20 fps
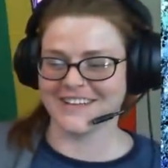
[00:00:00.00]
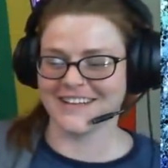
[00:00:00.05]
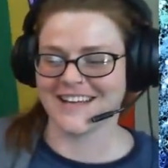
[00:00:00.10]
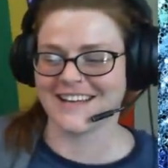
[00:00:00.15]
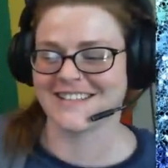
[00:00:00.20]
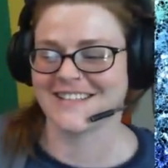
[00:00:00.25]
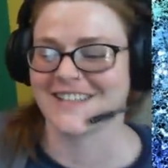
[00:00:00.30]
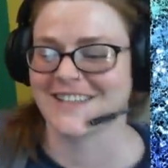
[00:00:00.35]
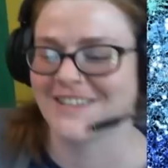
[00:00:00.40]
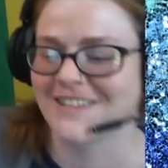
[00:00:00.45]
get
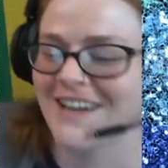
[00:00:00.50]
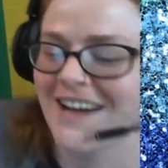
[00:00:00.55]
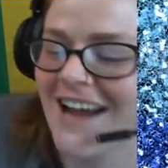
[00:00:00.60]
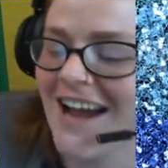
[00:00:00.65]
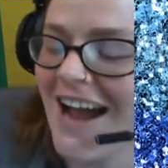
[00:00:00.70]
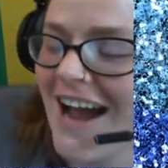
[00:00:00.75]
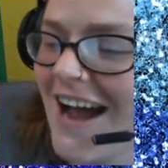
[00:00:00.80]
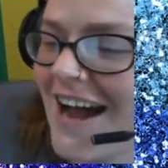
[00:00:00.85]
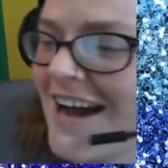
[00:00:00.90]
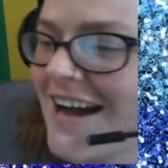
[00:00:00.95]
to.
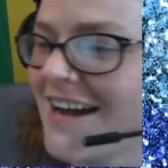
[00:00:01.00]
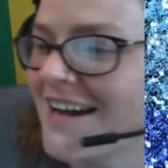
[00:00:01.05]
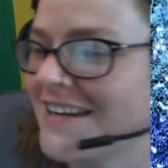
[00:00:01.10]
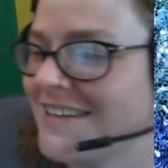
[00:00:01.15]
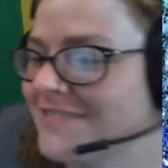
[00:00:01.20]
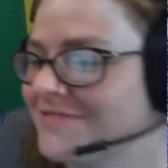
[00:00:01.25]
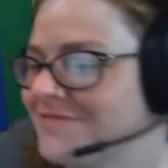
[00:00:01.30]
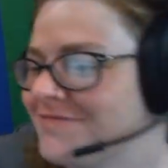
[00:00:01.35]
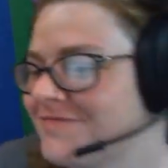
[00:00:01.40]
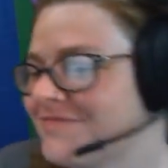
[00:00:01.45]

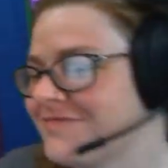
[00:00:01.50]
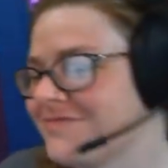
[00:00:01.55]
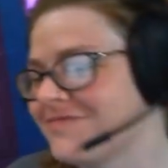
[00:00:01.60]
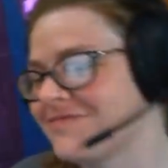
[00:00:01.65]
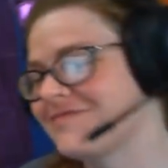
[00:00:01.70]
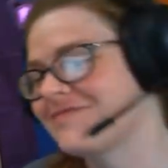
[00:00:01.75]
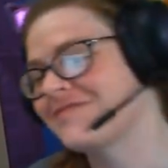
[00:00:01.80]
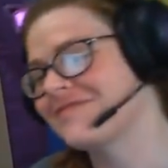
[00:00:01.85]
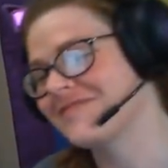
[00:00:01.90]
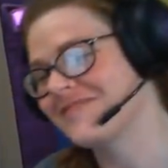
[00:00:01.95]
Um,
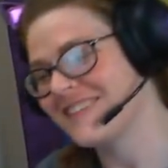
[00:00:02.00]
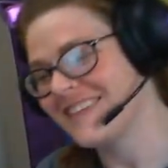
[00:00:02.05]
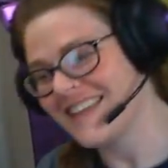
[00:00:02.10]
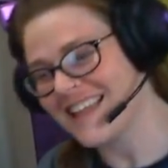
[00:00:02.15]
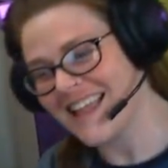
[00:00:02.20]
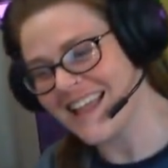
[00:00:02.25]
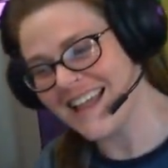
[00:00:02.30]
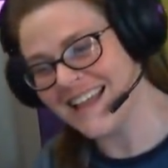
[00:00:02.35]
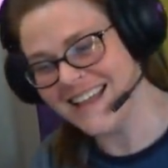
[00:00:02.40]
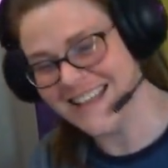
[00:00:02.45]

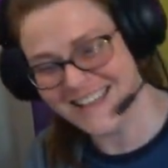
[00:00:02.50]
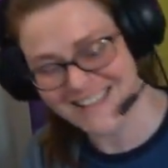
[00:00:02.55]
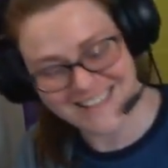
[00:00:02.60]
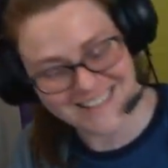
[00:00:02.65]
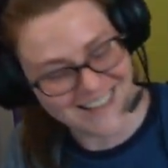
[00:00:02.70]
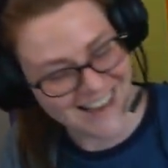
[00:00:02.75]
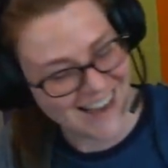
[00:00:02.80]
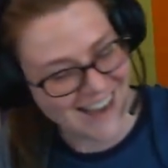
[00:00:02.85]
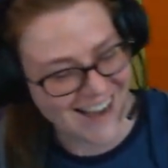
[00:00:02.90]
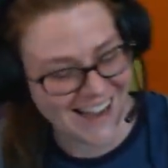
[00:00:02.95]

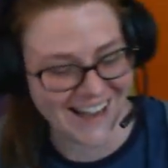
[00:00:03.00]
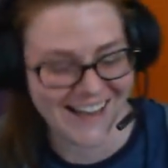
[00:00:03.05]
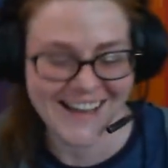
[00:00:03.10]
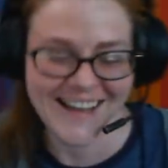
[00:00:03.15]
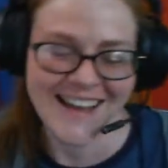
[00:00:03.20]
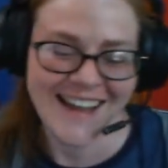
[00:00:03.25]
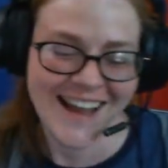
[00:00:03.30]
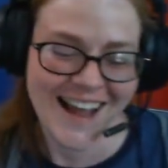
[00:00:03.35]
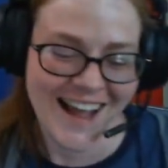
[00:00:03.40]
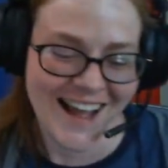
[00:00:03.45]
yeah,
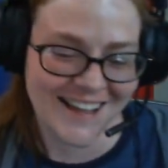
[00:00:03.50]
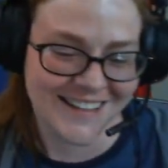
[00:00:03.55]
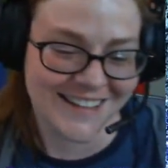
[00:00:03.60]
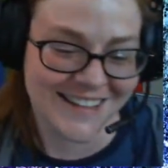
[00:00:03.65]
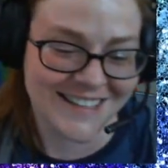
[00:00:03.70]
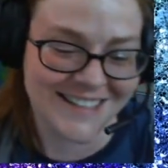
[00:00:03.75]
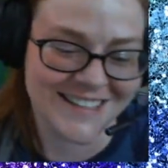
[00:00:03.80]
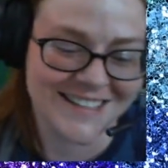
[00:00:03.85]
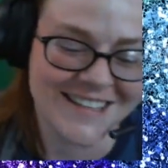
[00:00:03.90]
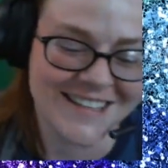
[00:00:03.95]
this is